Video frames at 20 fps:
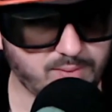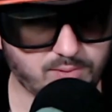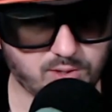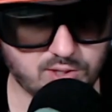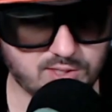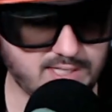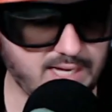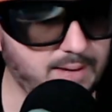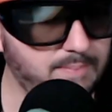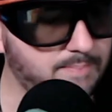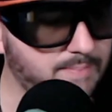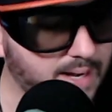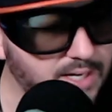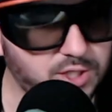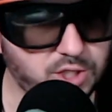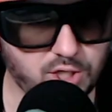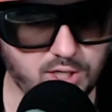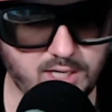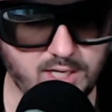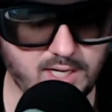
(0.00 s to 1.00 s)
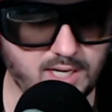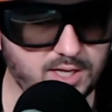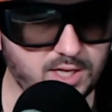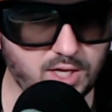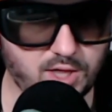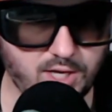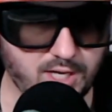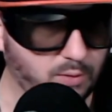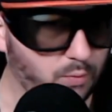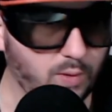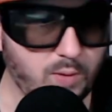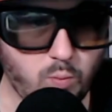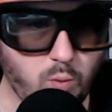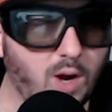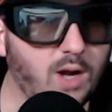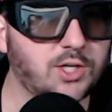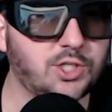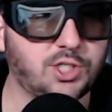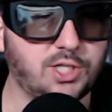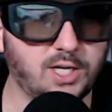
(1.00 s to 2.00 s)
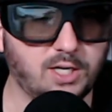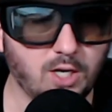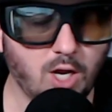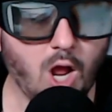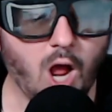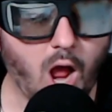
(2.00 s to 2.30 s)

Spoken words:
because they mention it in the thing. We watched it.